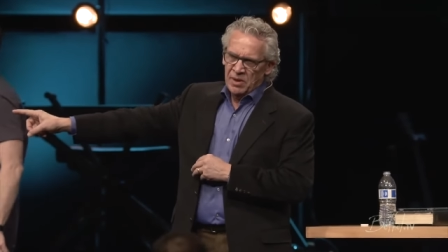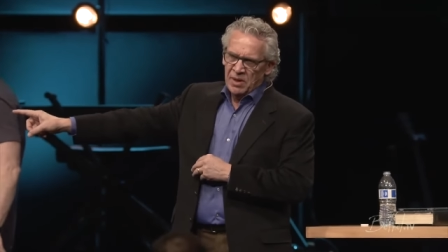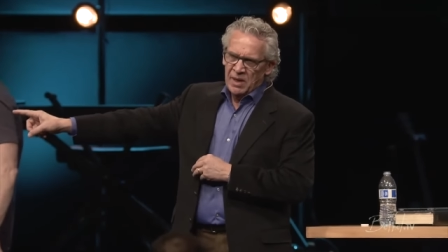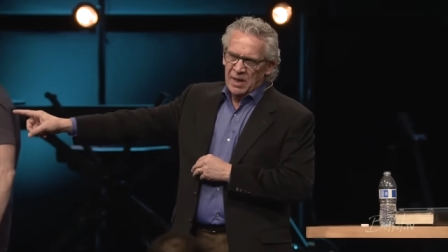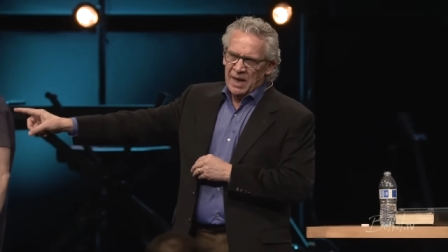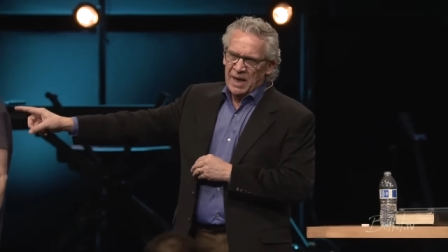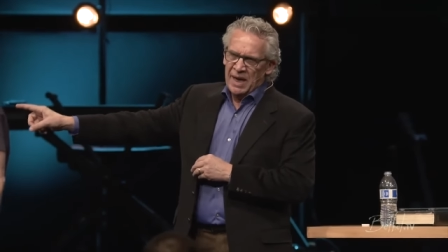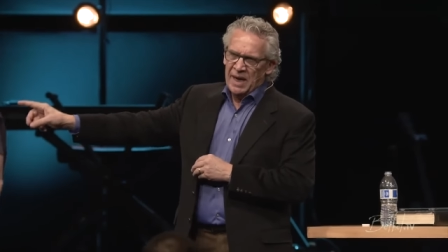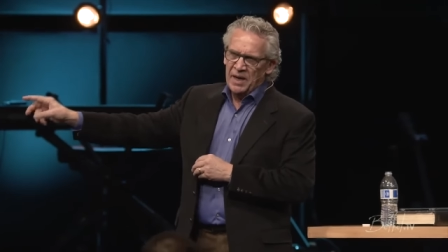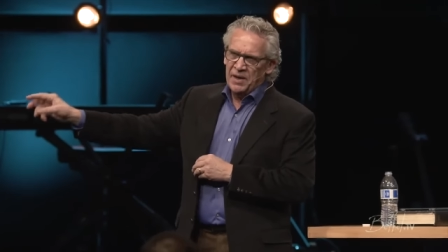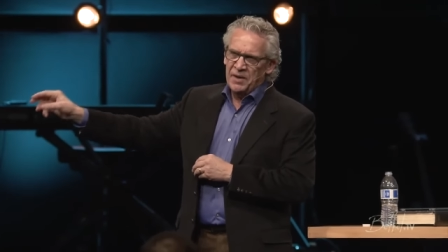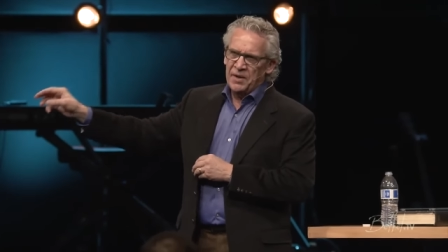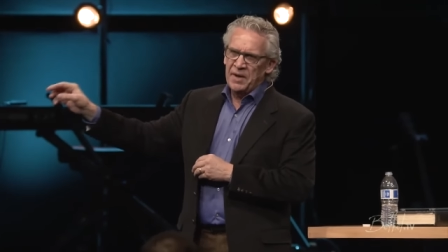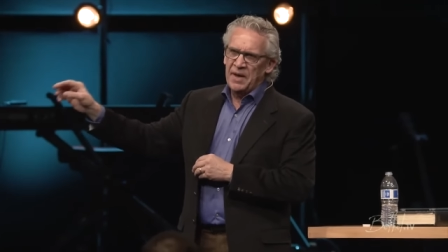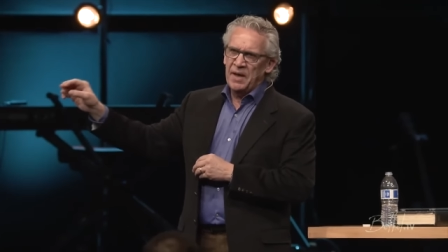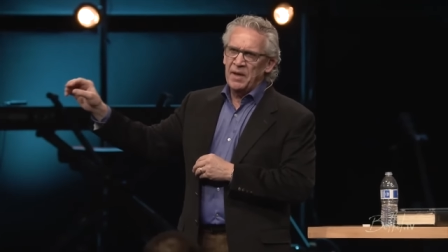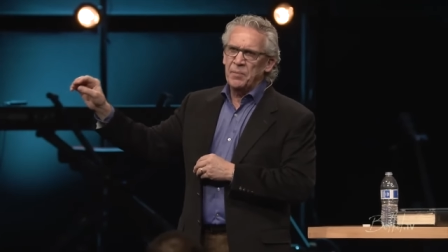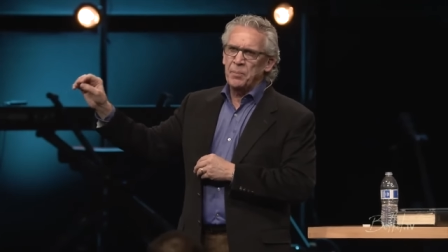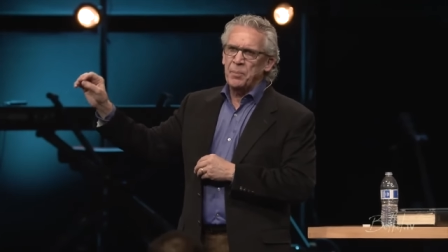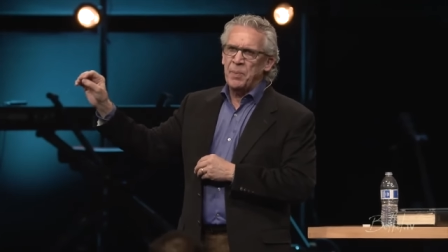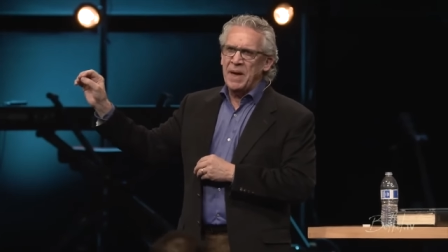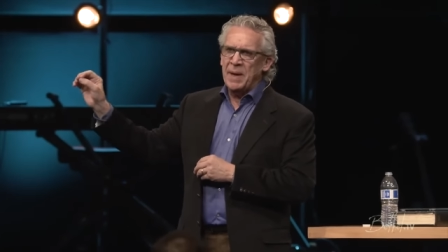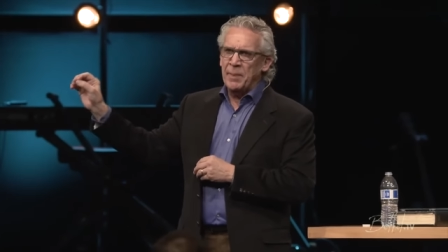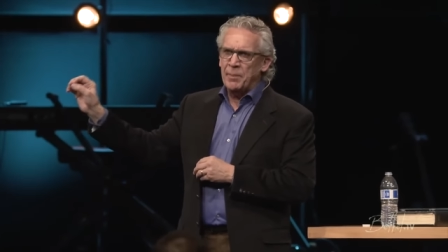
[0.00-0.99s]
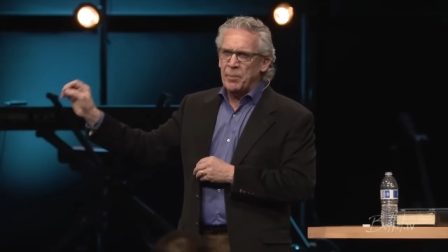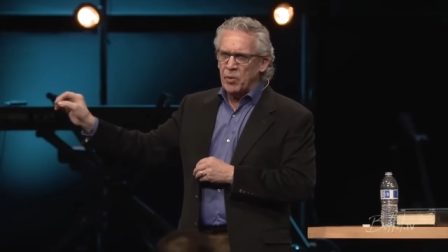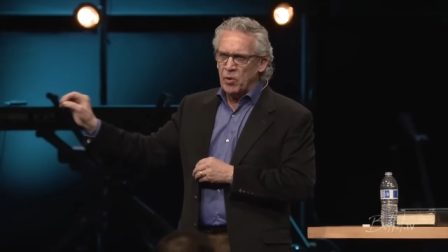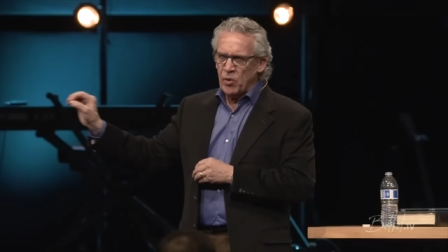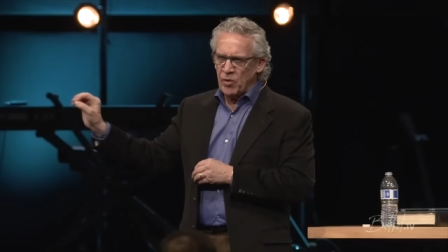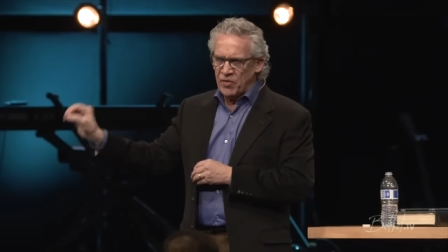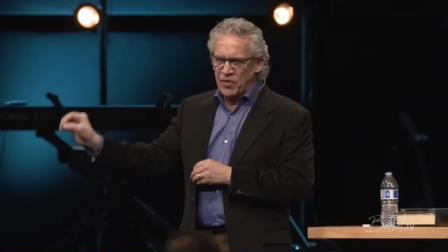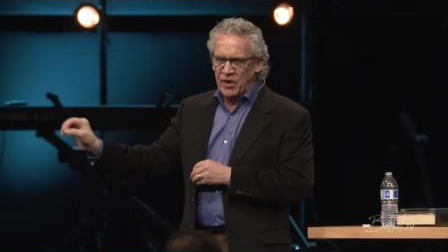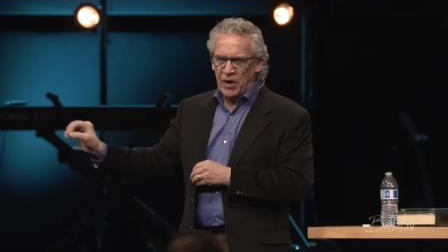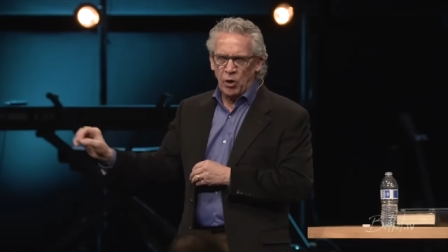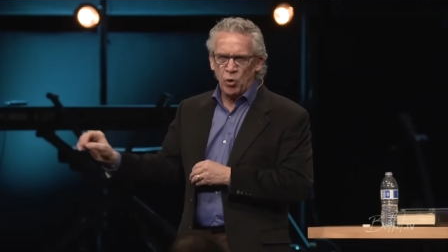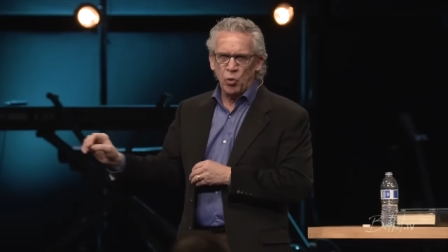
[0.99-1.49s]
And people are
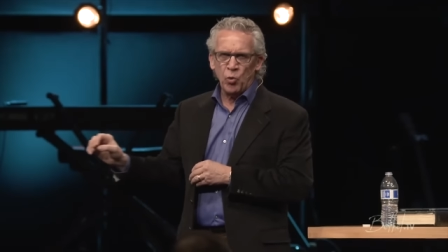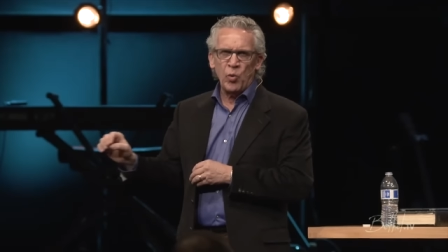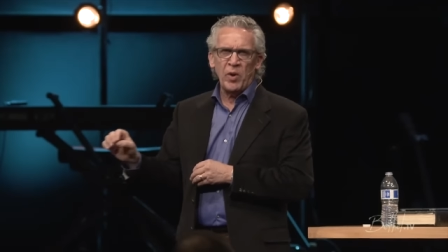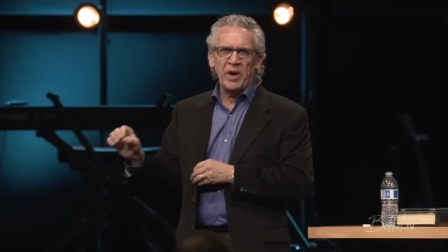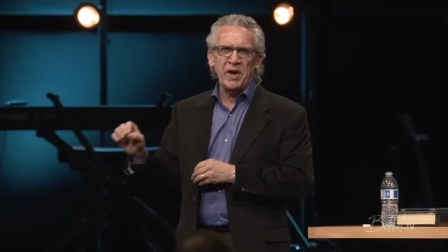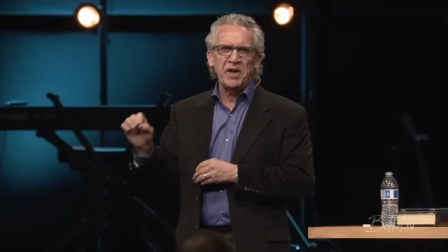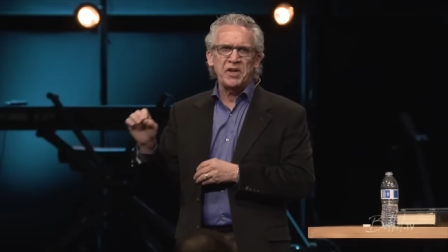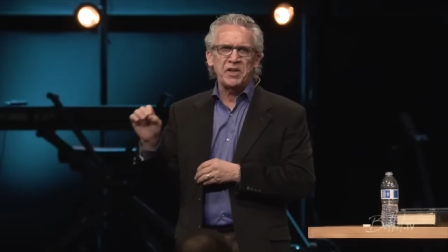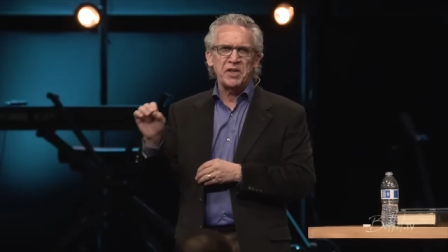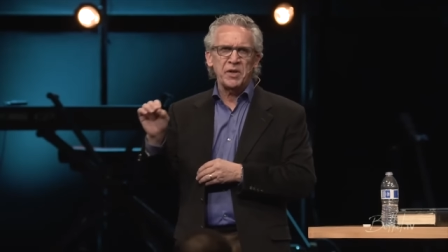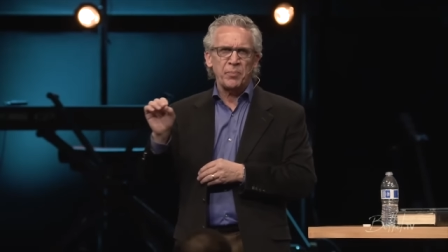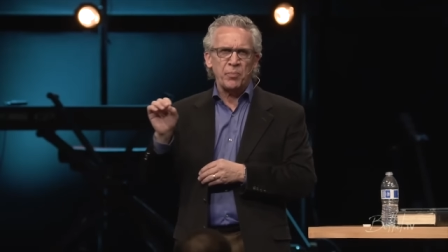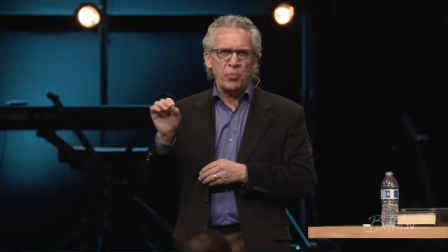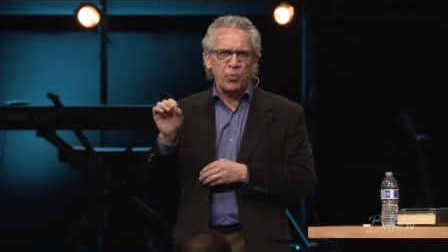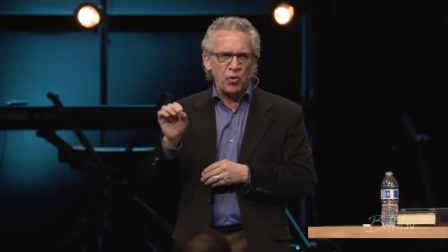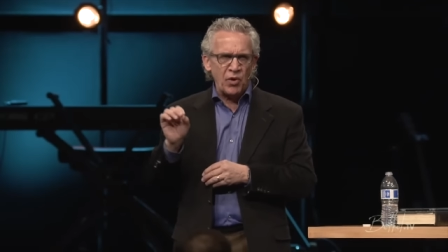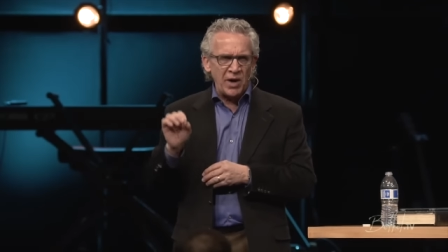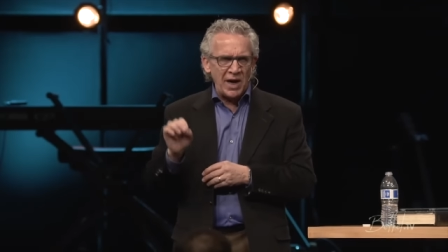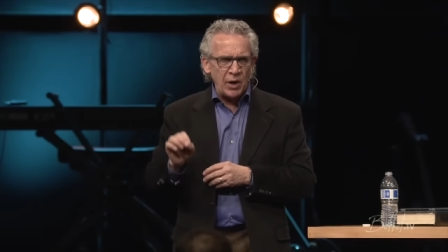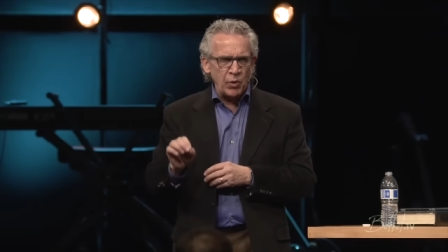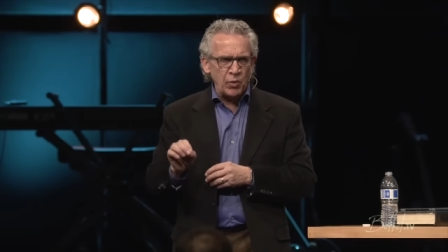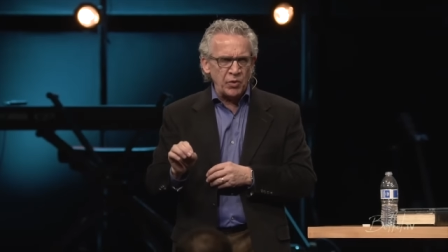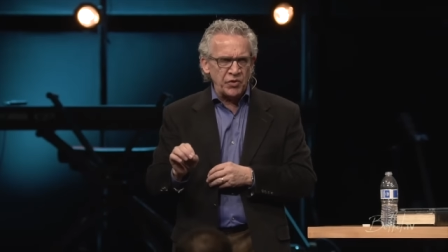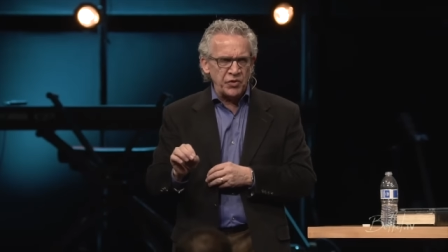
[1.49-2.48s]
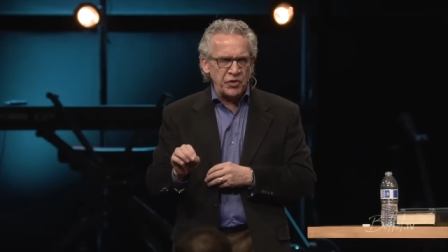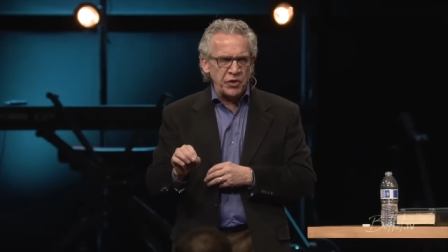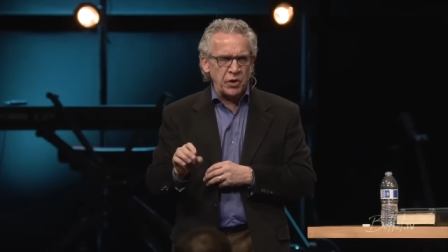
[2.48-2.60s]
there ready to pray with